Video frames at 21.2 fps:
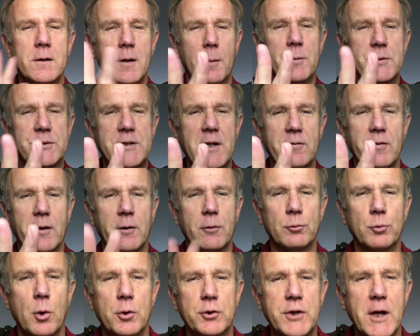Number seven,
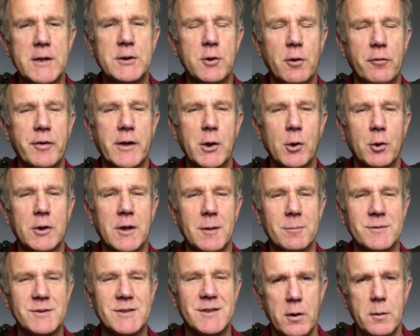rotate your video
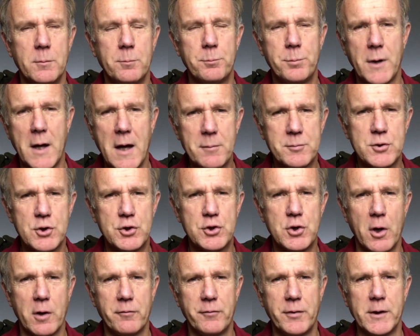clips. Perhaps you
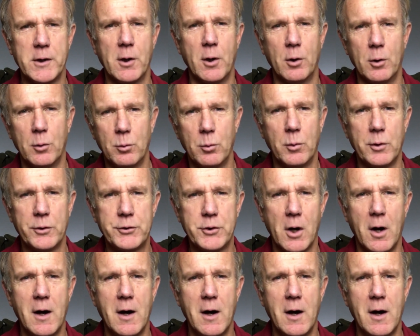shot a video with your